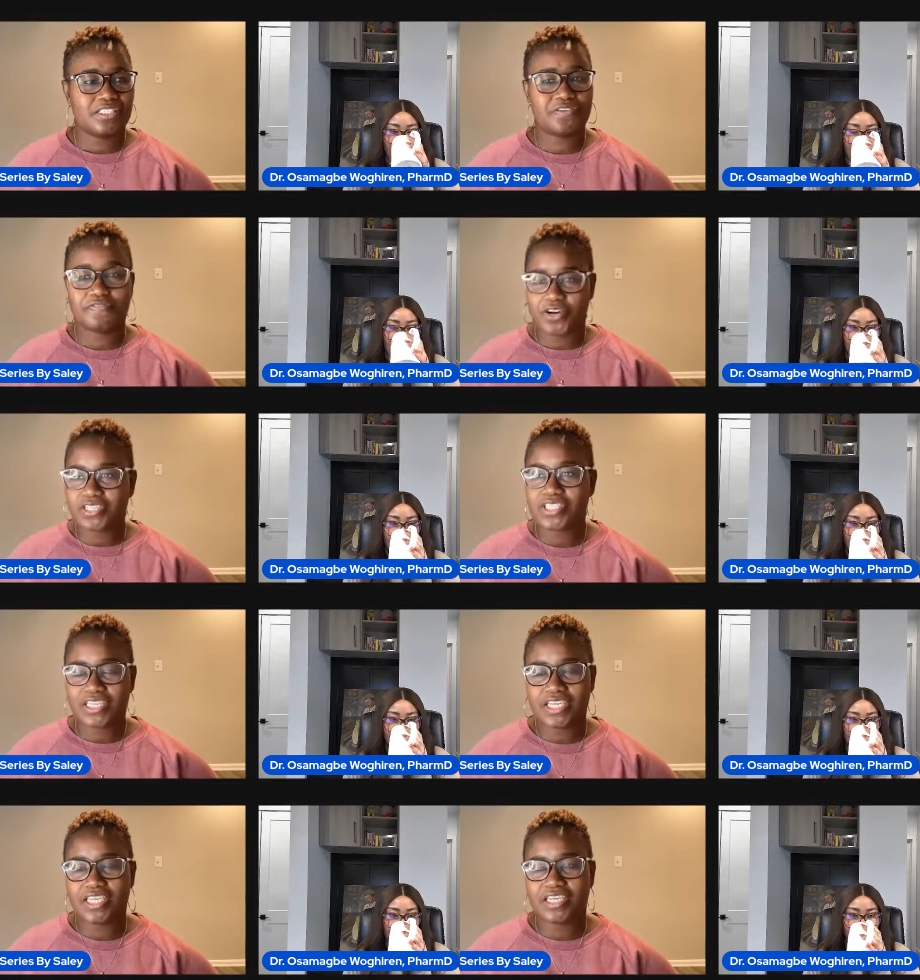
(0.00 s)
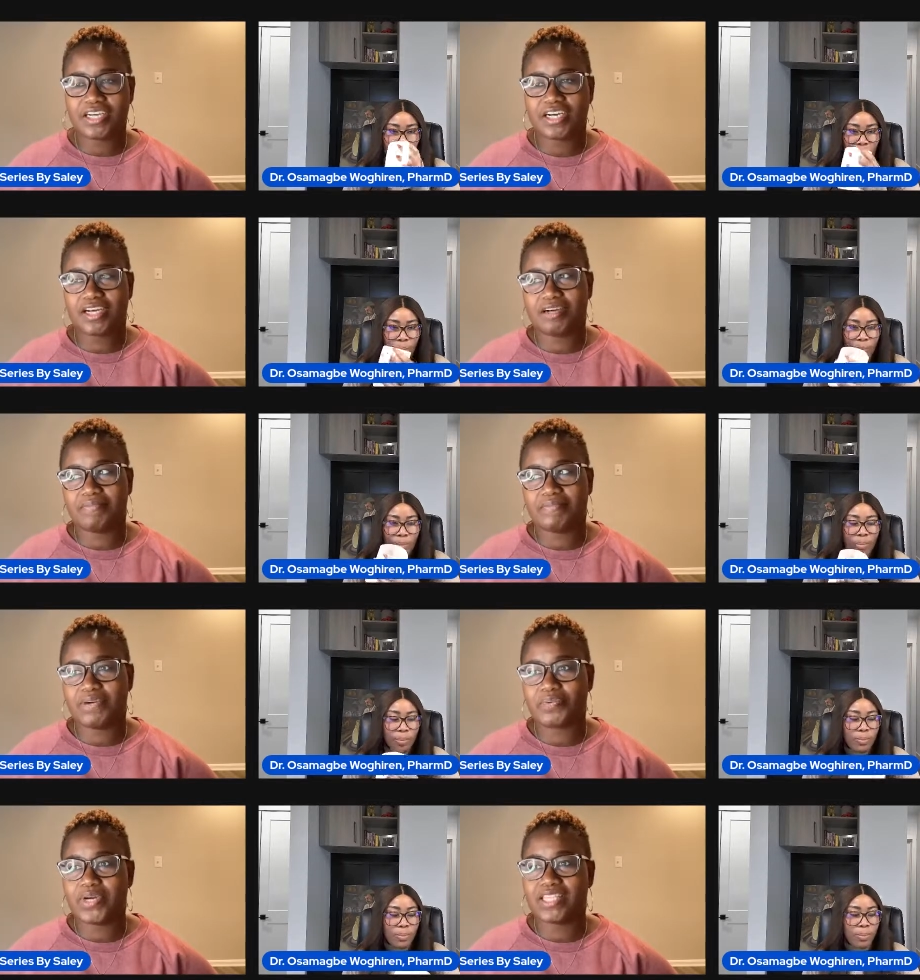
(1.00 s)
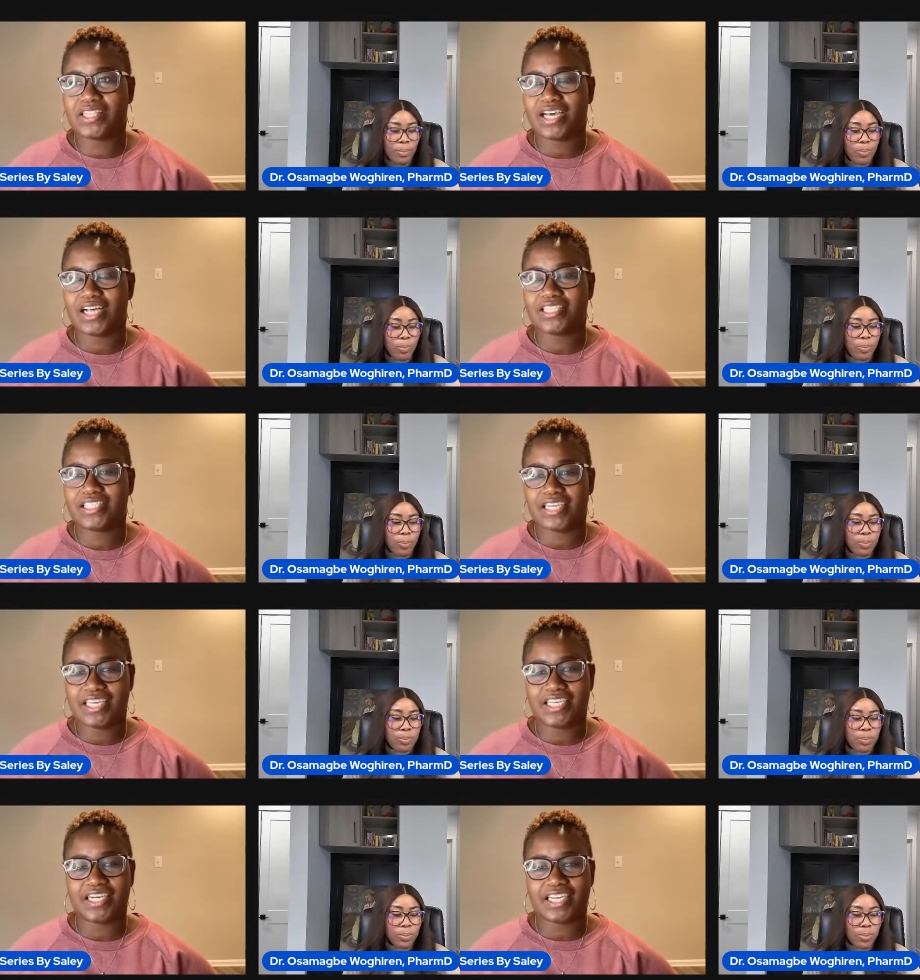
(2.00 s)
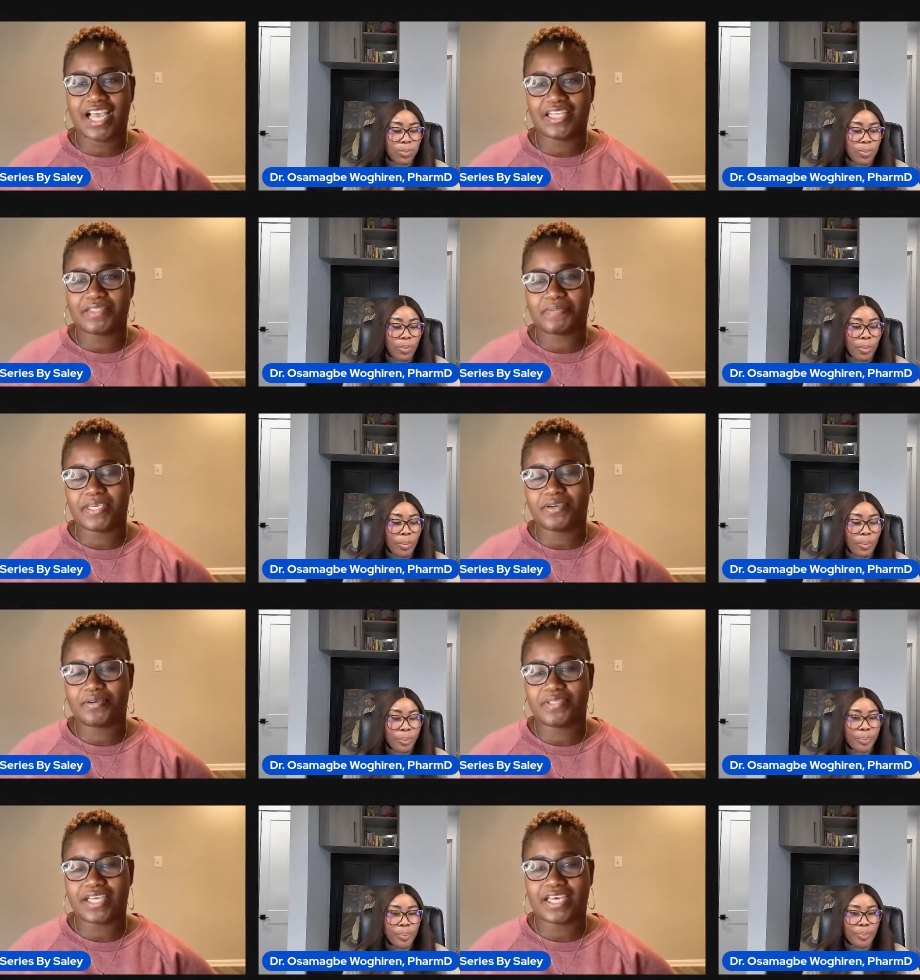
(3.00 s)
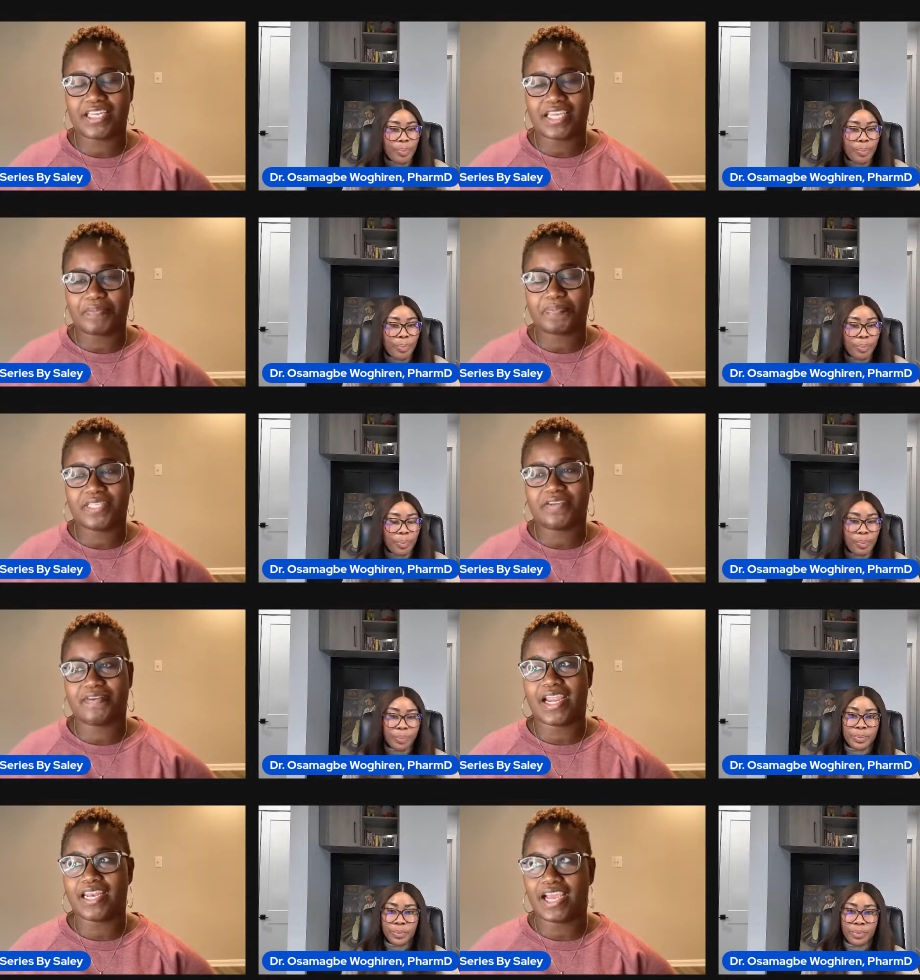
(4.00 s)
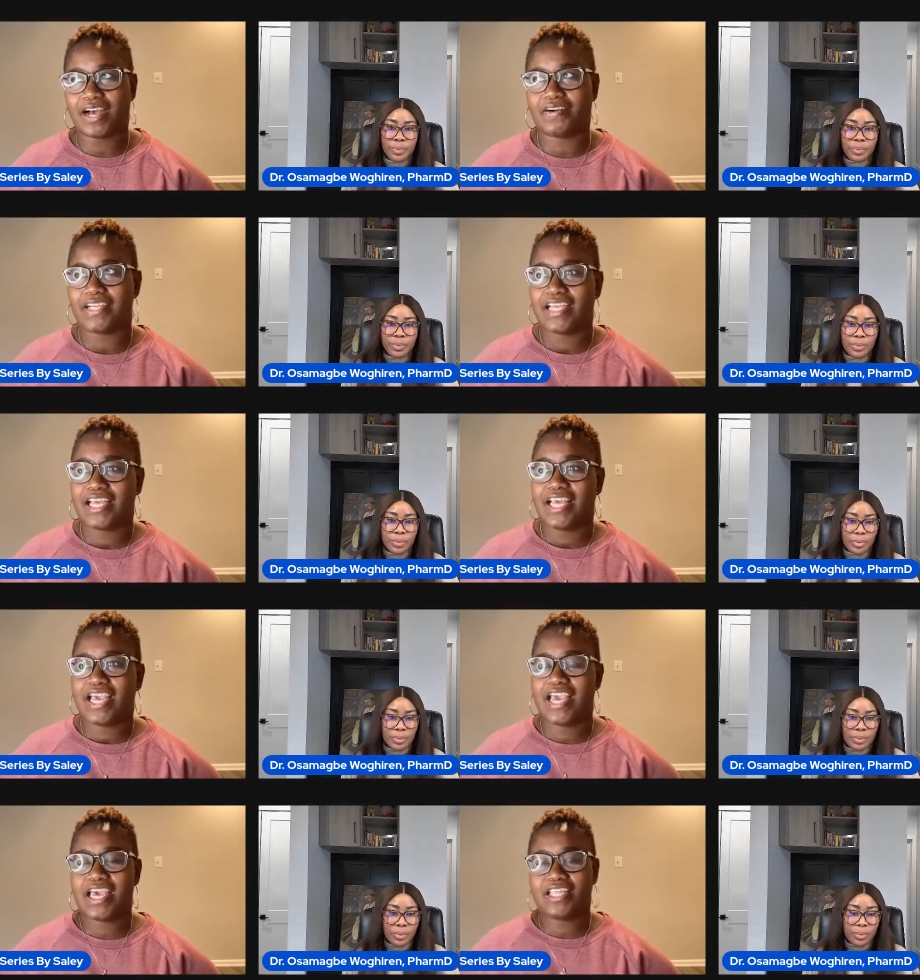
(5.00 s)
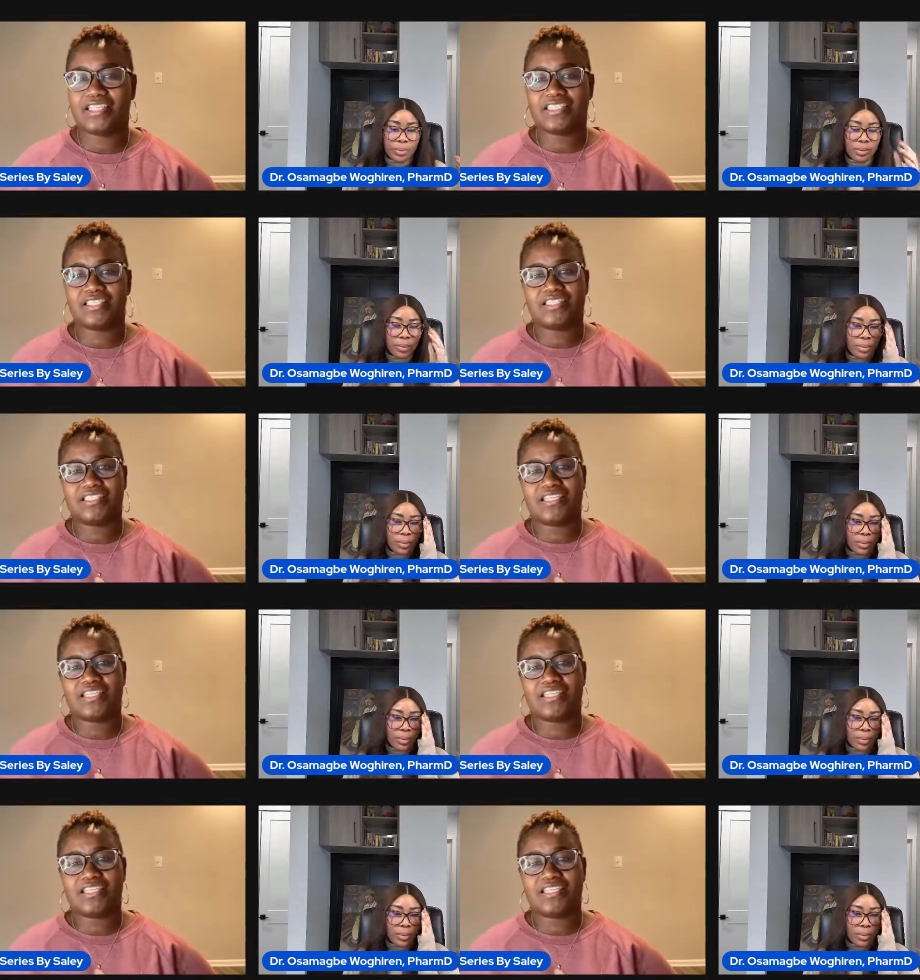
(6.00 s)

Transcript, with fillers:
Speaker 1: diversity um, with uh, Sakina Kazmi, who's at Ipsen right now, and